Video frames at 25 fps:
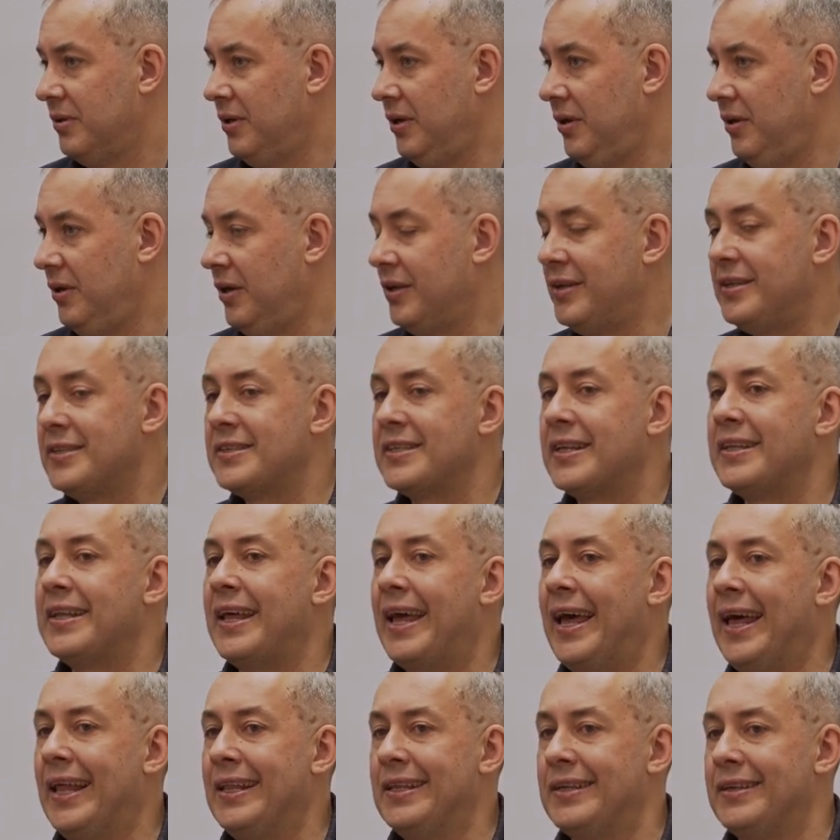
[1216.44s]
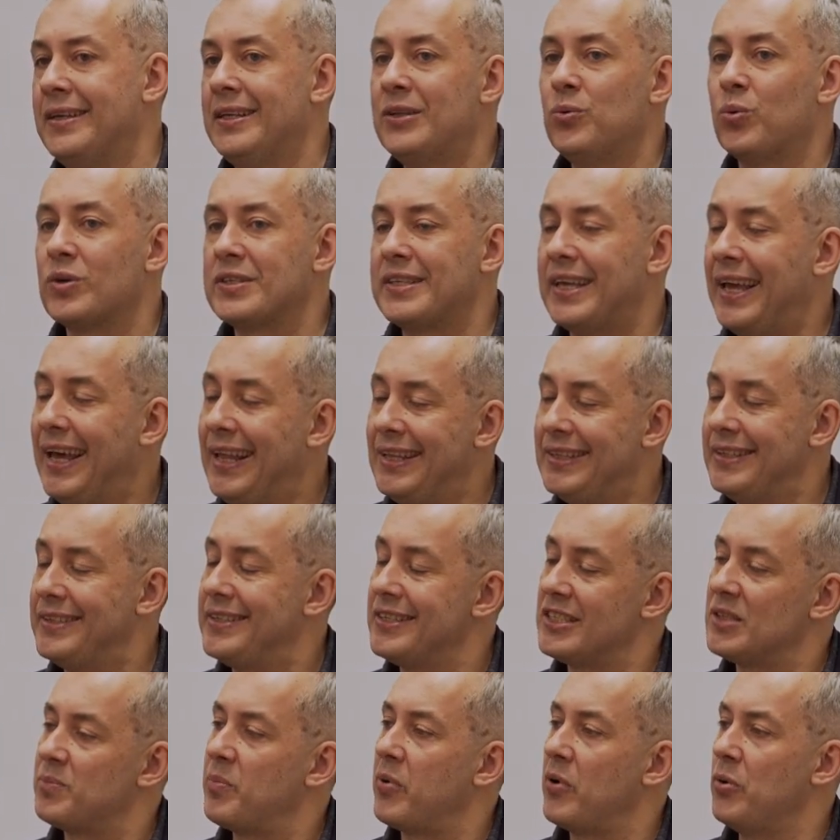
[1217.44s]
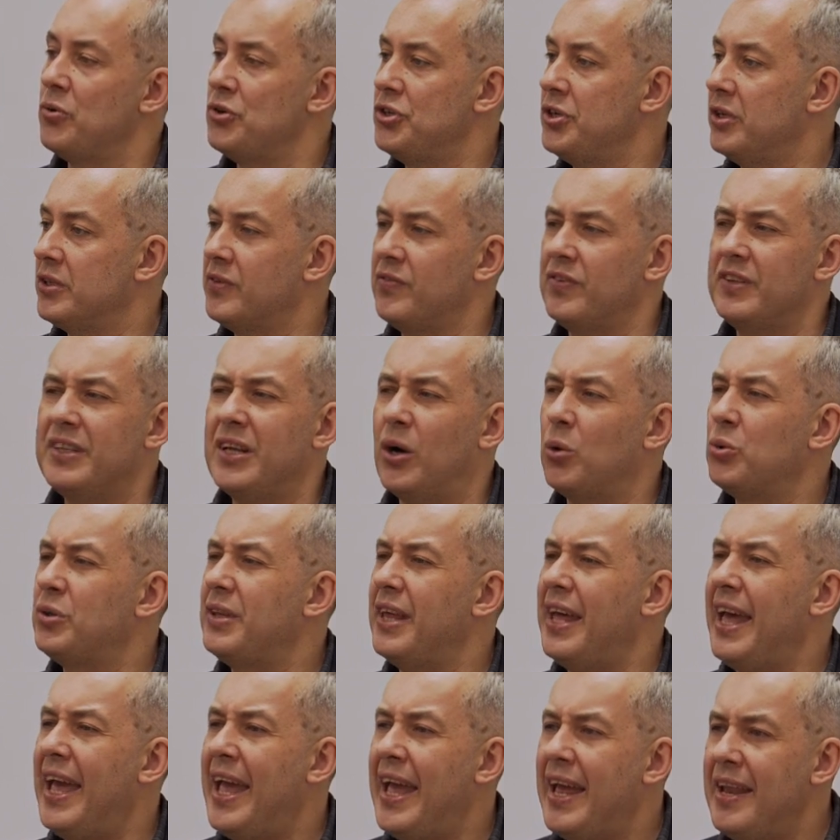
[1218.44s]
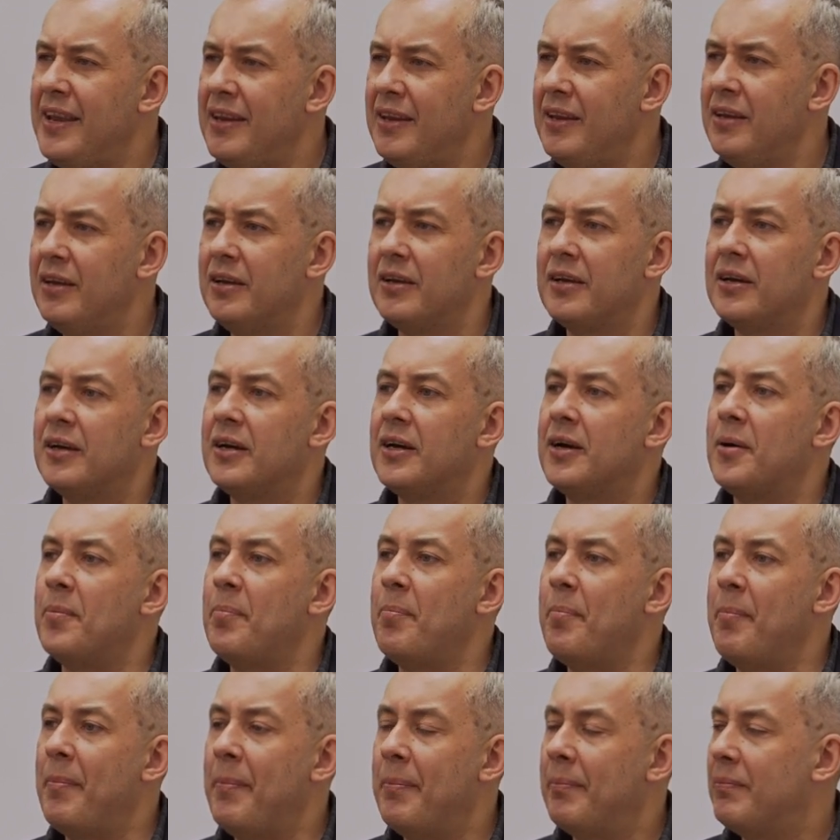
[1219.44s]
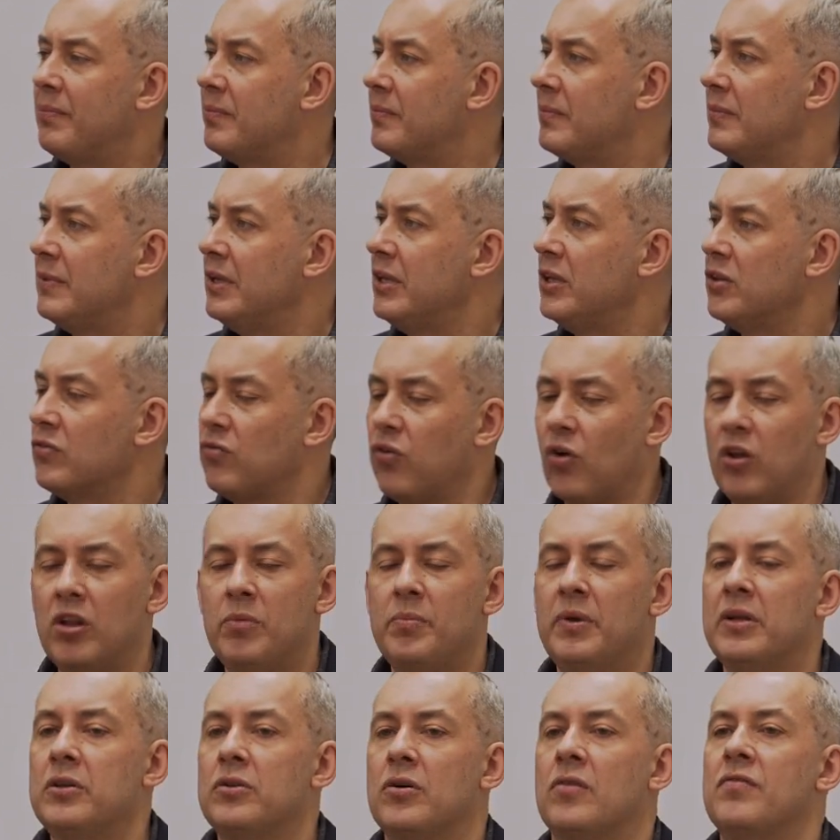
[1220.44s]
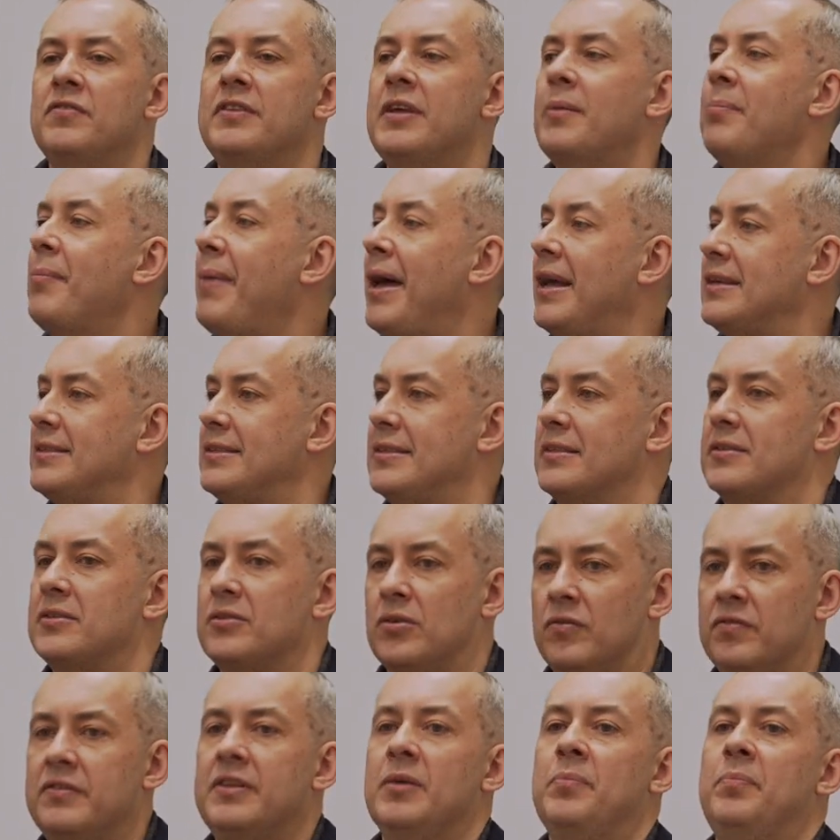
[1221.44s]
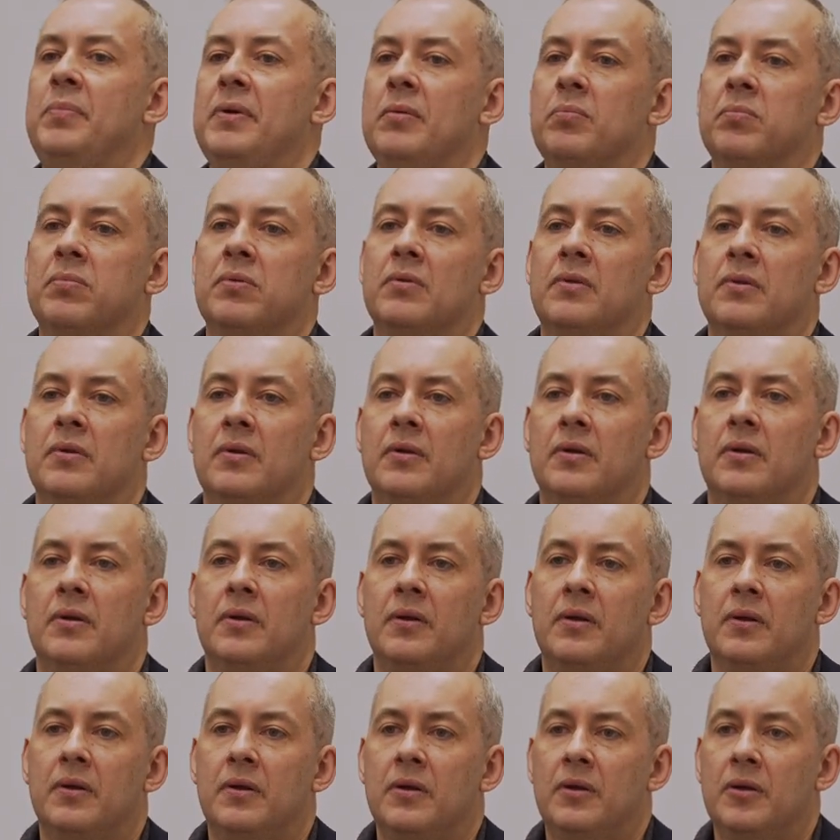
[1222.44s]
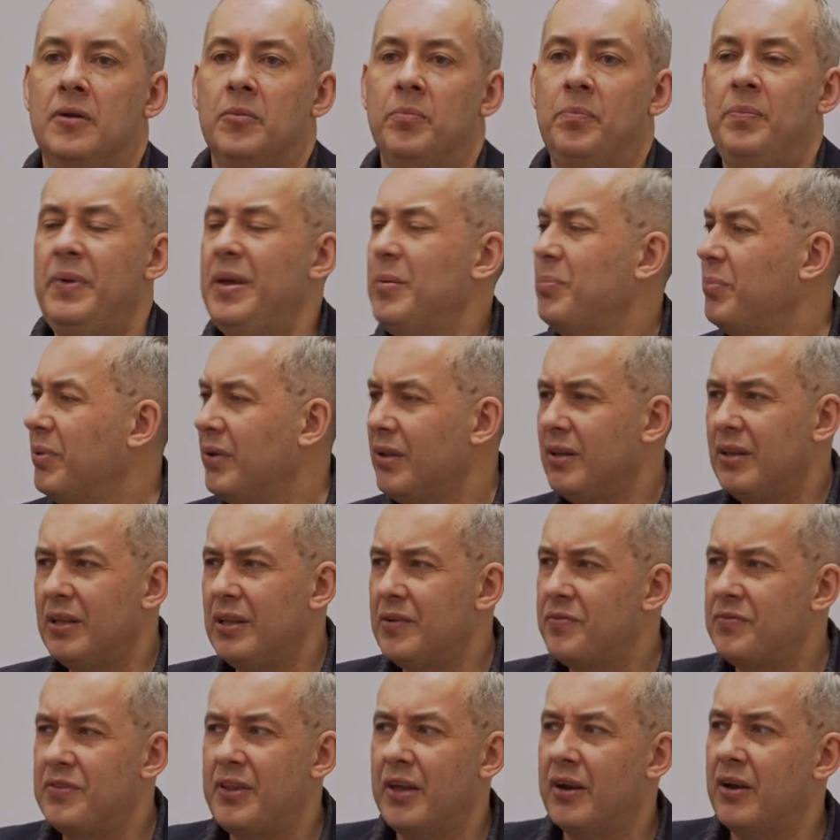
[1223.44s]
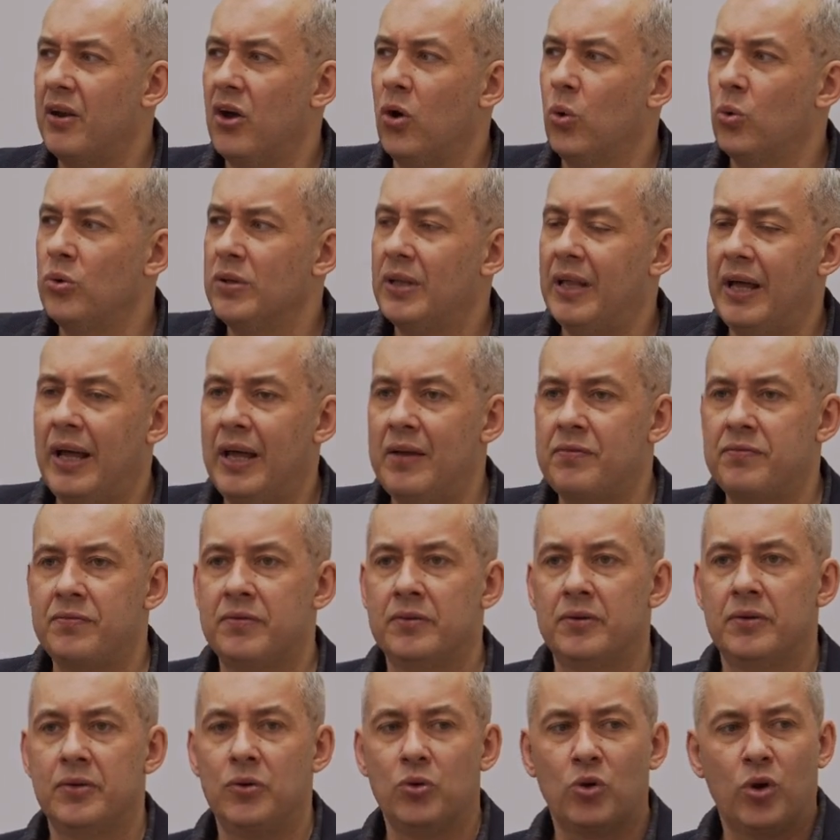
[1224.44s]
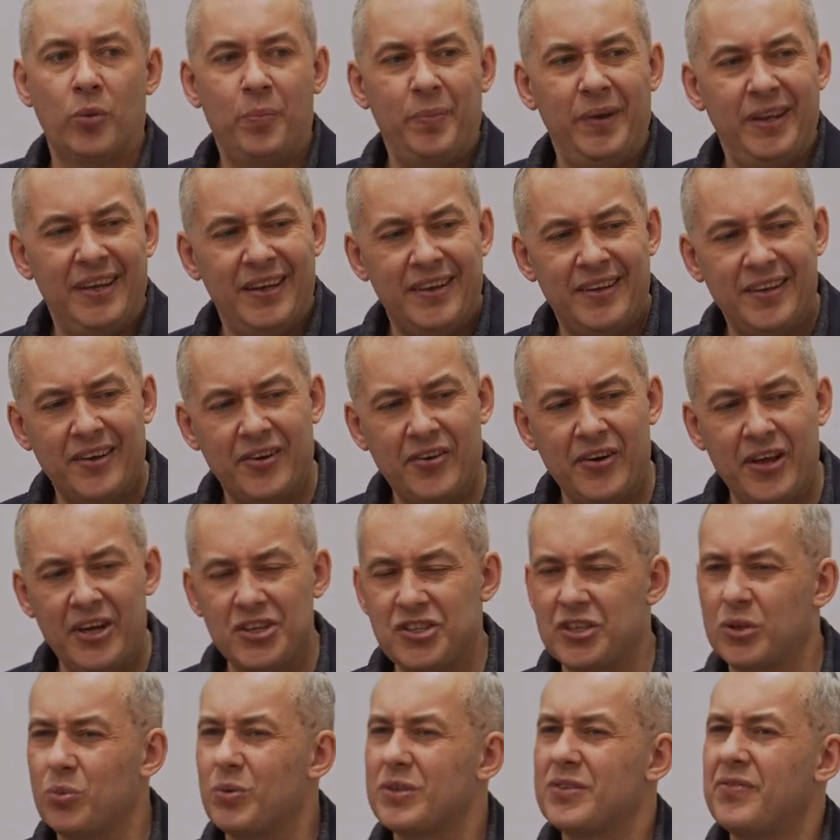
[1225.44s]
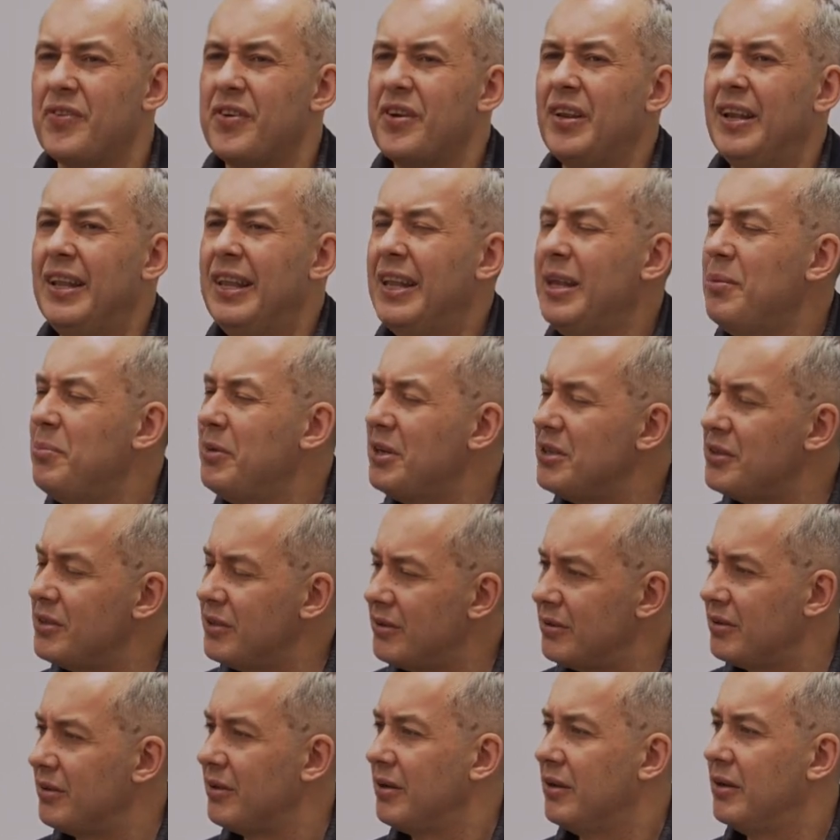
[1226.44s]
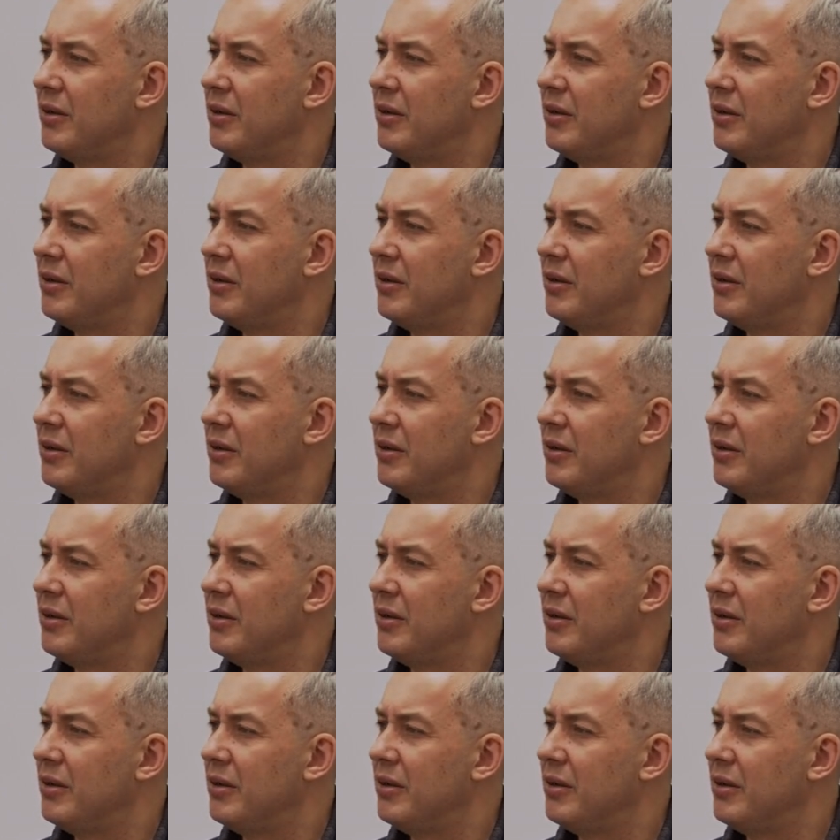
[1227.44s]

Okay? It is an elit, it was elitist project without any involvement of the masses of the people. People lived their own life. European integration was very limited.